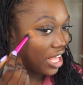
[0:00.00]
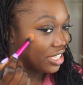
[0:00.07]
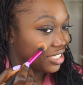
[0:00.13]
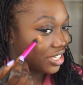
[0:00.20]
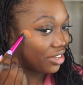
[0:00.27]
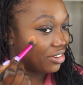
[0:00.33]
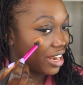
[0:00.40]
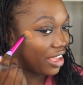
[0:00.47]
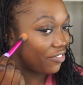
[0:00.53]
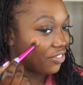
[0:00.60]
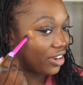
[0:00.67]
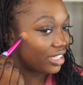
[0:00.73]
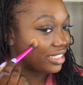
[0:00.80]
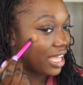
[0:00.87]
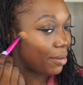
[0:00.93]
So like for
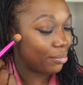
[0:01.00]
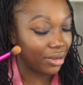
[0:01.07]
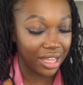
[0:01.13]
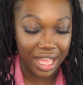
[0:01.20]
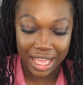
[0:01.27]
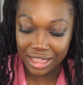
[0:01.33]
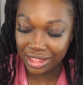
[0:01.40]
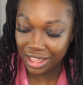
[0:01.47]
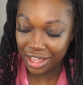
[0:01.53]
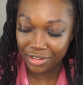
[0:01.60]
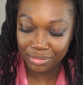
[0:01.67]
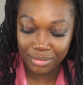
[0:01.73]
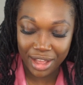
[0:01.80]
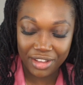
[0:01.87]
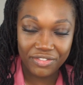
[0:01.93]
example, I
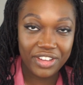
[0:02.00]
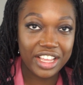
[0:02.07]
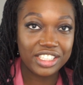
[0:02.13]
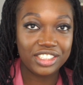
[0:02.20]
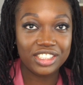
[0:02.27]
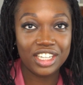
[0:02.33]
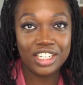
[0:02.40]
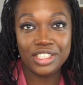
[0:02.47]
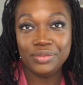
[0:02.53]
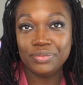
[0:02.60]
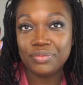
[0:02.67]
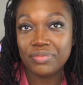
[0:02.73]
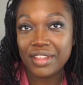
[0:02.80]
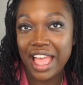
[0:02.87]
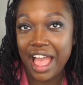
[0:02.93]
love my face
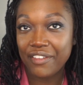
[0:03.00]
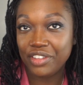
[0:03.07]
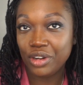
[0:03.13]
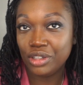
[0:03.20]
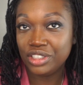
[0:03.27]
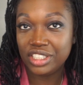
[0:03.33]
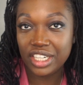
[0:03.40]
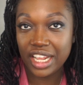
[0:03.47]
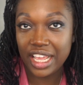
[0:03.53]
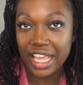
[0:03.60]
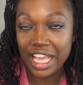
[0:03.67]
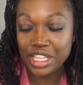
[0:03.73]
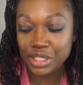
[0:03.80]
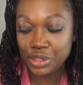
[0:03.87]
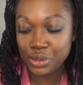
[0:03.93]
gel. Have it on today
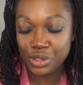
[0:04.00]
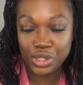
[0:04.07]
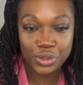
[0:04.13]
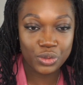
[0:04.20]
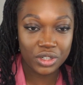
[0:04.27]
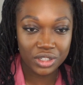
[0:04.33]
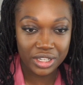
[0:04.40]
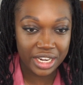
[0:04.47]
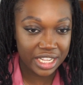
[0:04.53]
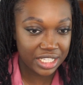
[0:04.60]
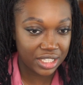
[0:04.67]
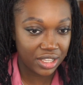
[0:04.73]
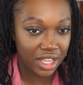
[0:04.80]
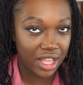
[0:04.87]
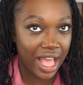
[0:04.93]
as usual.
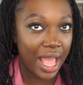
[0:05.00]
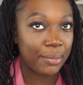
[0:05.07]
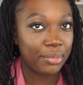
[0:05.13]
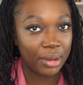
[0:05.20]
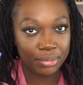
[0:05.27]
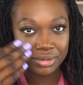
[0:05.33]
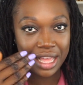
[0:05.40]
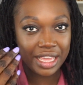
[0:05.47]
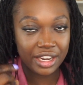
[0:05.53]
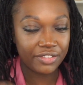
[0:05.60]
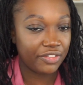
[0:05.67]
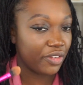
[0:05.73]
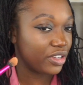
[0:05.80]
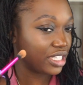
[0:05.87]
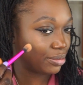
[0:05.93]
I applied
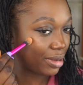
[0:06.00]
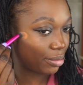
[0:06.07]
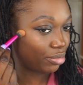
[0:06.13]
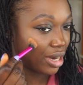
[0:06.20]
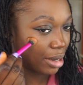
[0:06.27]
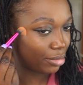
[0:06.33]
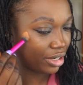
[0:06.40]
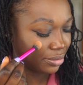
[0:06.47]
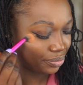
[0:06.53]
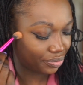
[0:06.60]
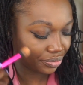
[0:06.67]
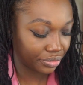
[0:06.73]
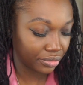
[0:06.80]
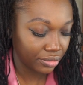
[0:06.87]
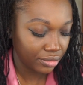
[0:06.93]
it first as my primer.
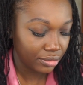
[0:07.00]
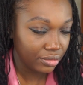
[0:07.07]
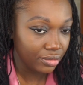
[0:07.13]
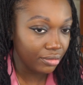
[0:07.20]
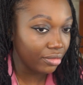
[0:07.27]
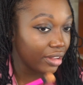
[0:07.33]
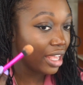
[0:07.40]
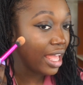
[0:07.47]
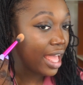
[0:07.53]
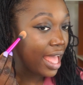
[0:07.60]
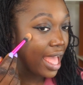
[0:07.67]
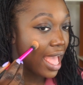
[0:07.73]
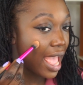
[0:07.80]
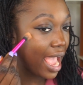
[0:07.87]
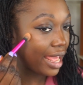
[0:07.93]

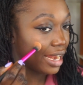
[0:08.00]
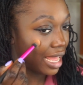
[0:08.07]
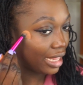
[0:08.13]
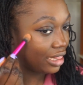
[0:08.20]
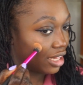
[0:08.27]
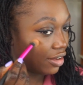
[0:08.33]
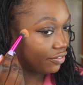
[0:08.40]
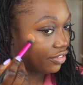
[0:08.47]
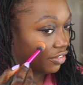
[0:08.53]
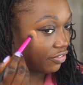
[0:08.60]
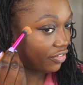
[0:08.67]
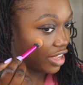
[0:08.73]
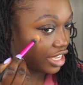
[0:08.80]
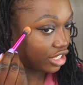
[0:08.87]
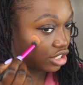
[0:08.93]
And I love the
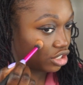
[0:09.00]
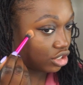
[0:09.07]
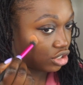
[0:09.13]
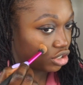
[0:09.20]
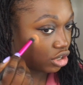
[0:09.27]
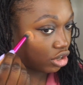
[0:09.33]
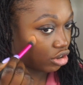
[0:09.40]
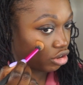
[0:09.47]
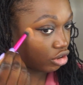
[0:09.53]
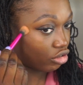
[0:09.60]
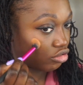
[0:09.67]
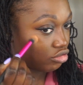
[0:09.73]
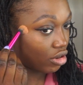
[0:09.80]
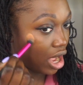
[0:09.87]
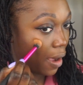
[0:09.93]
face
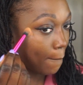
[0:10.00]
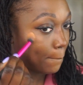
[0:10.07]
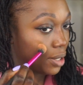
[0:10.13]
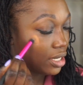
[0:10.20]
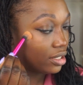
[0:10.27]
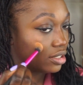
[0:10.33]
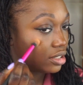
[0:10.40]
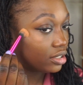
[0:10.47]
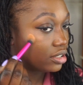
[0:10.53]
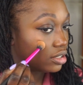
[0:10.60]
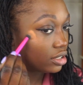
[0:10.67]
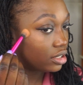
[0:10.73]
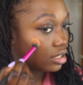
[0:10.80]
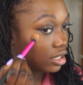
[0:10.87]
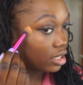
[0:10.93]
scrub,
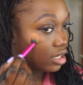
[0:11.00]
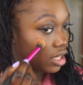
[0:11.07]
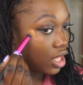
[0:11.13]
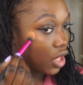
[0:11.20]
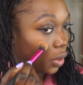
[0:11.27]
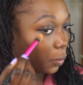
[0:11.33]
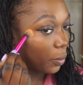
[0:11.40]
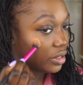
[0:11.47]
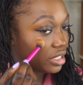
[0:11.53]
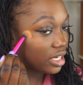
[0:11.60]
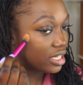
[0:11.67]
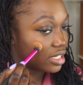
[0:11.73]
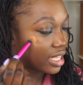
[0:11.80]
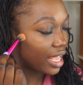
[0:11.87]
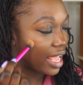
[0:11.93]
which
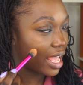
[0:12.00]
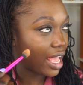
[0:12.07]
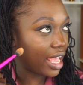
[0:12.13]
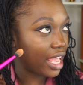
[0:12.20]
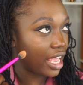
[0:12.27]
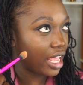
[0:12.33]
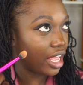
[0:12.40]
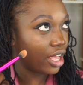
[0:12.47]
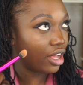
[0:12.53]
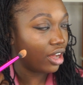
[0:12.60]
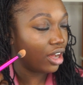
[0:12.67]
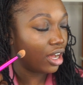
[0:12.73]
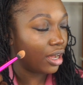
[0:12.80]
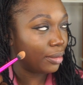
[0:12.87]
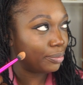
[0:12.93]
is a
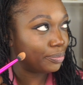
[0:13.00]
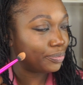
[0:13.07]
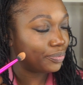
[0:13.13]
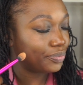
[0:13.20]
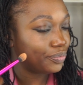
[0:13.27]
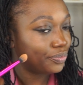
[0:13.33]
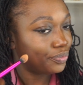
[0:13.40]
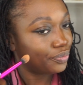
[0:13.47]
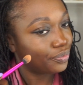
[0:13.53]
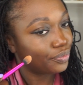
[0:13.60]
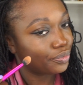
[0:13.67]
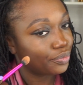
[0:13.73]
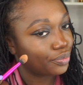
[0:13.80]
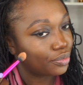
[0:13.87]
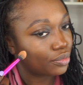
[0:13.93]
what
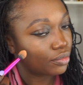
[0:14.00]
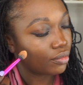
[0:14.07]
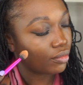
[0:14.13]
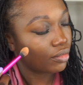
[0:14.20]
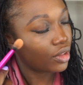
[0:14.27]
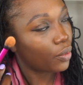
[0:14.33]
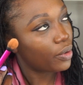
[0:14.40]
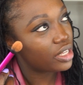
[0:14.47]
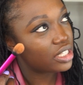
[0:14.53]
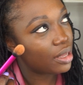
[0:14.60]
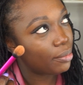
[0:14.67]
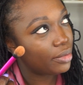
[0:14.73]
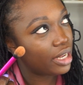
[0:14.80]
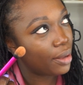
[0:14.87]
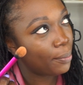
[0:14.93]
is
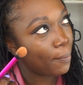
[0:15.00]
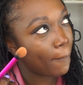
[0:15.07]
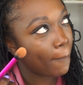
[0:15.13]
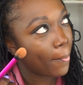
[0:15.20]
something name?